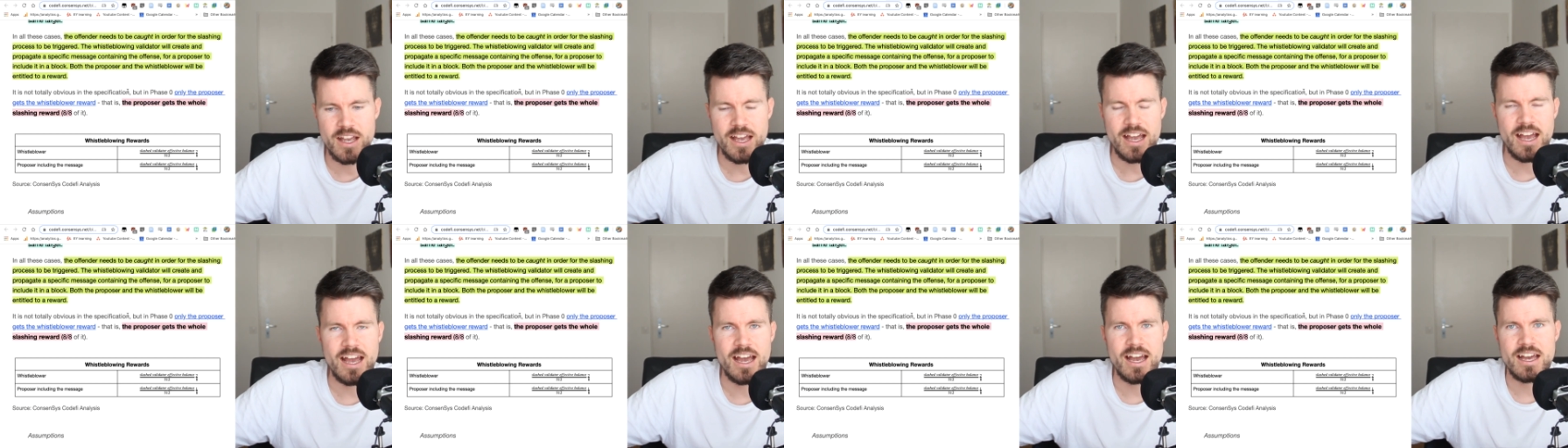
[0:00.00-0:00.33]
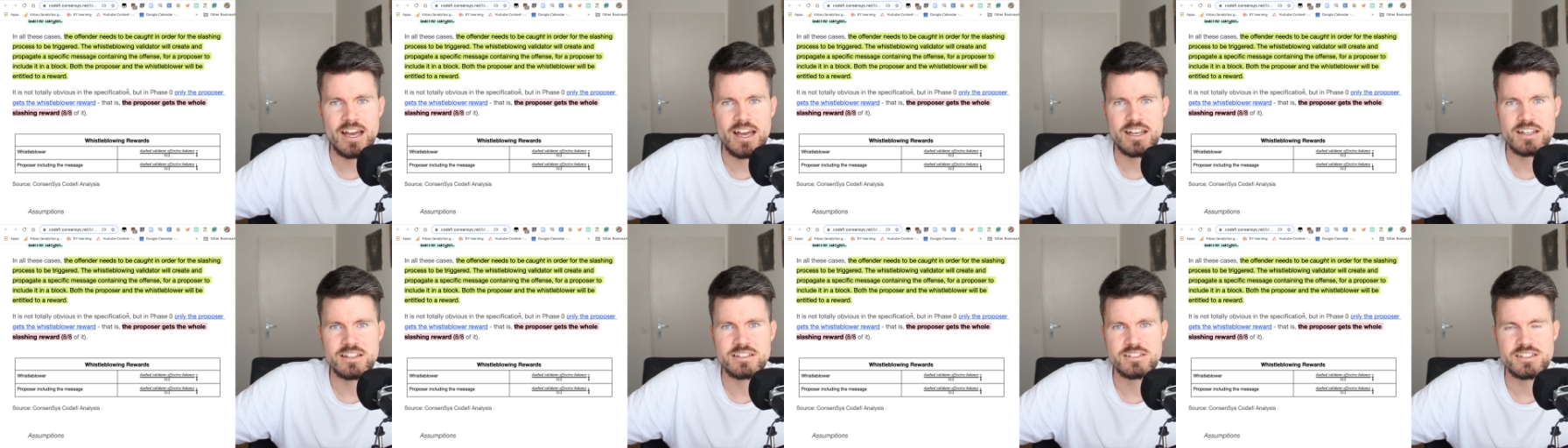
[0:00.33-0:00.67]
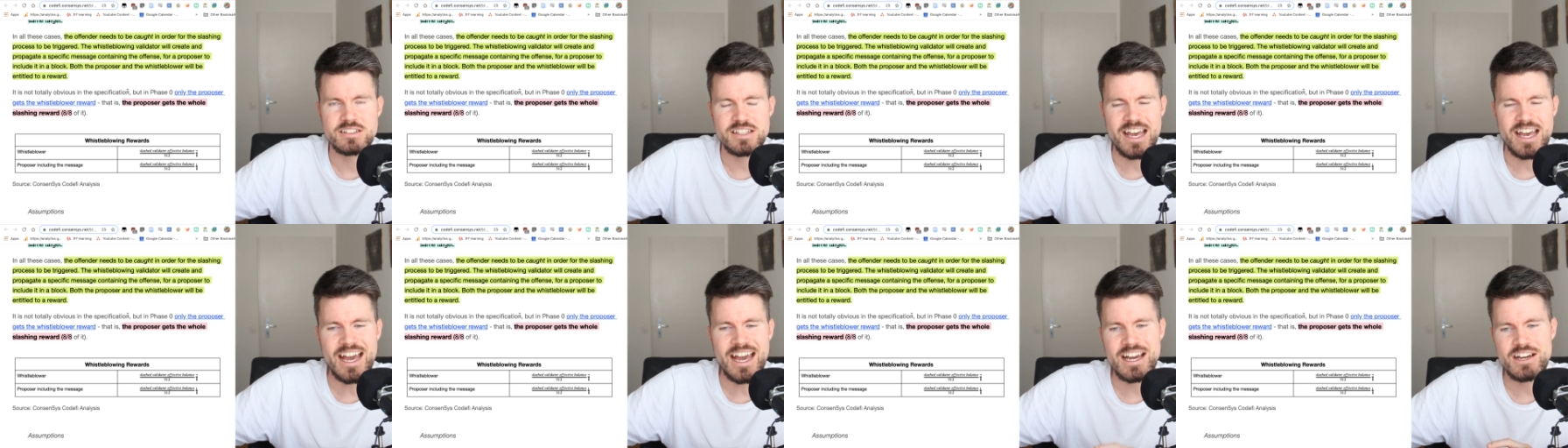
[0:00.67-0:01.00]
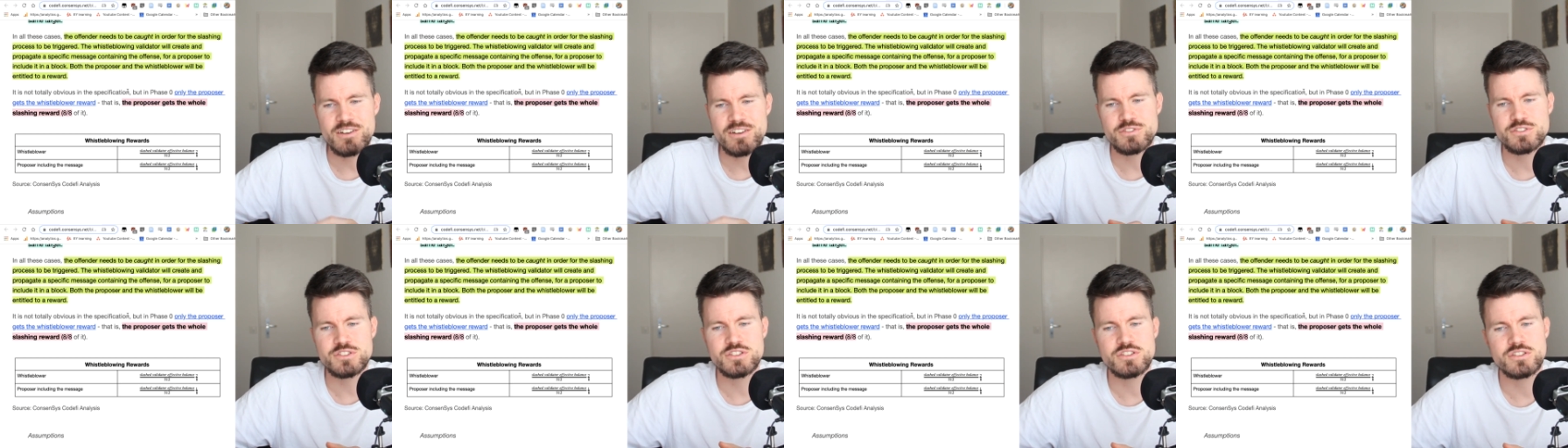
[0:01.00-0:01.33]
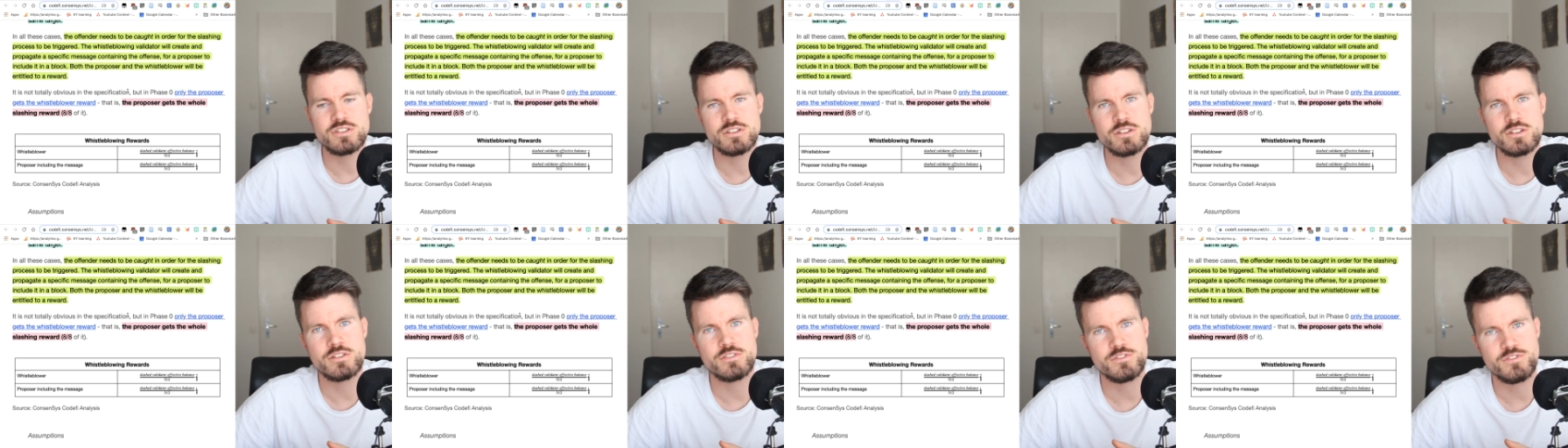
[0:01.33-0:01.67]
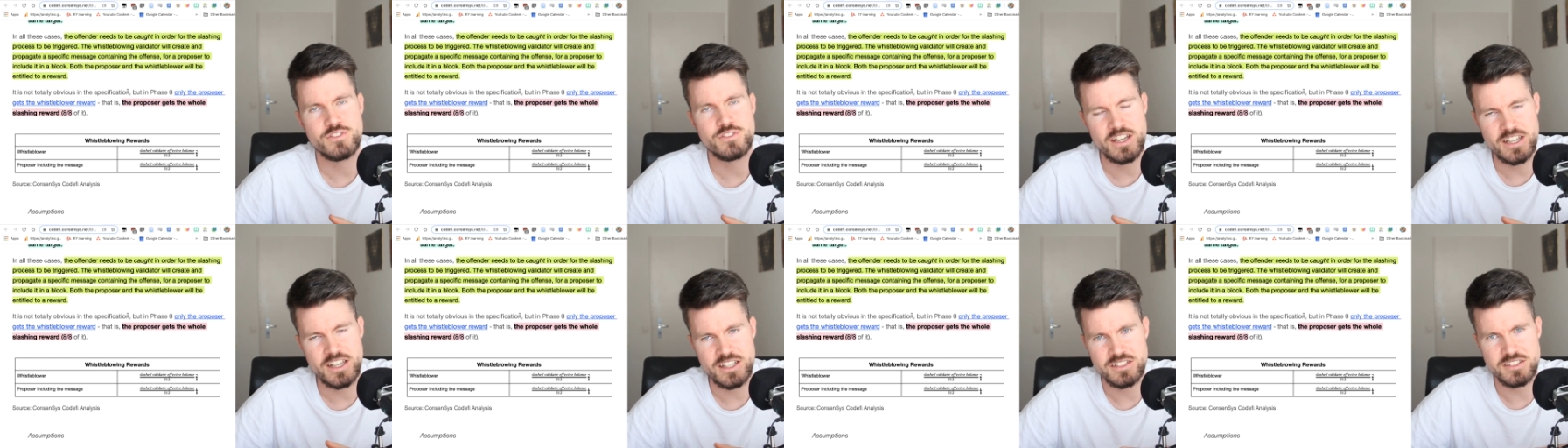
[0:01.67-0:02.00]
And after
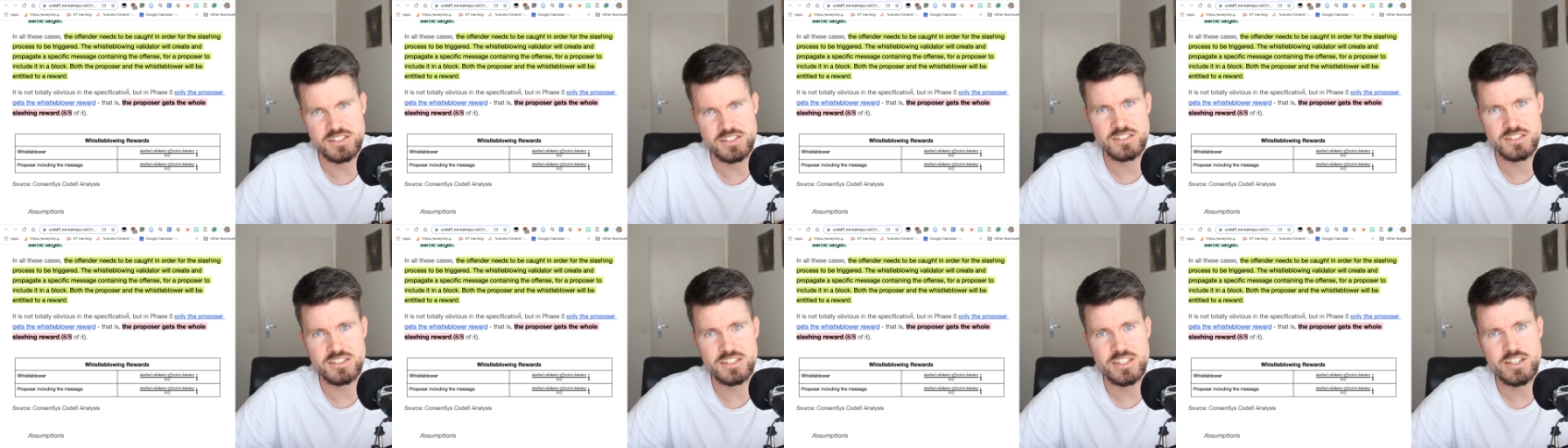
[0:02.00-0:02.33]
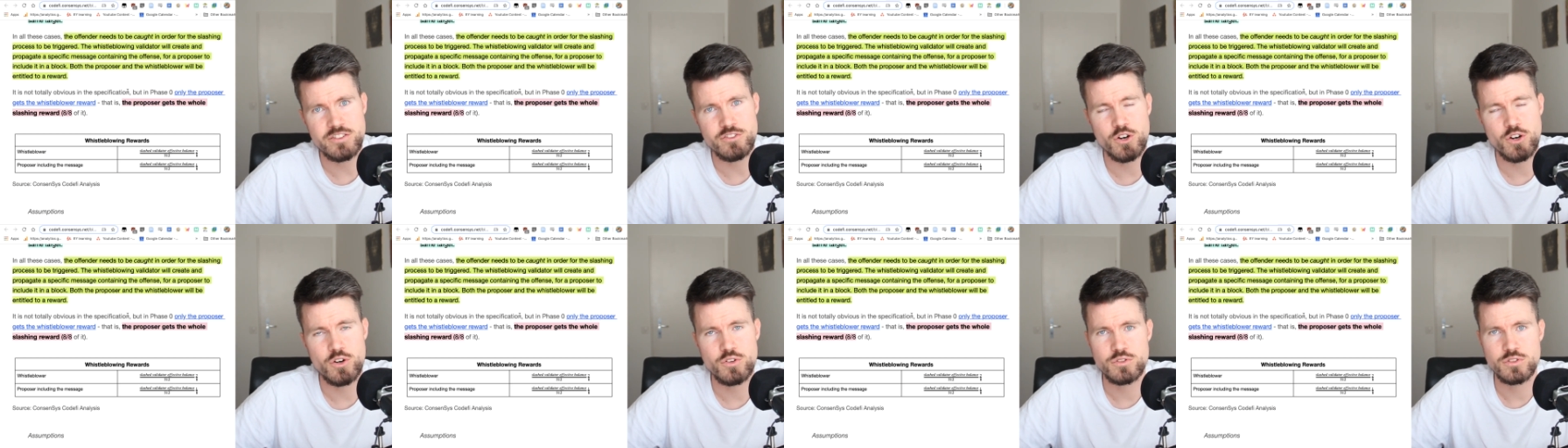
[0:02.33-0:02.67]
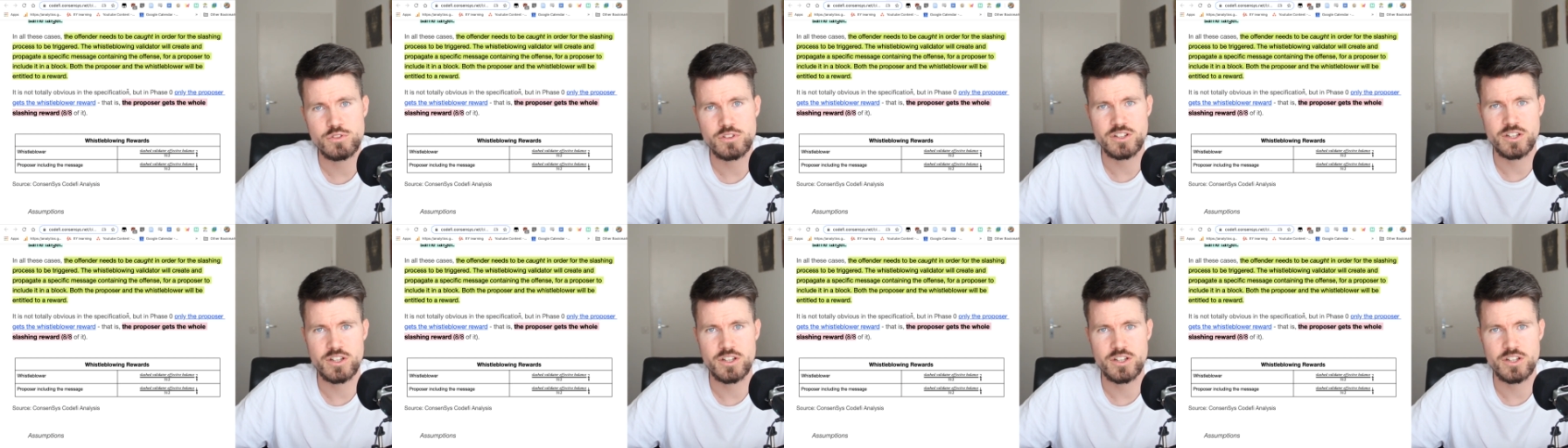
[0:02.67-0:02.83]
phase zero,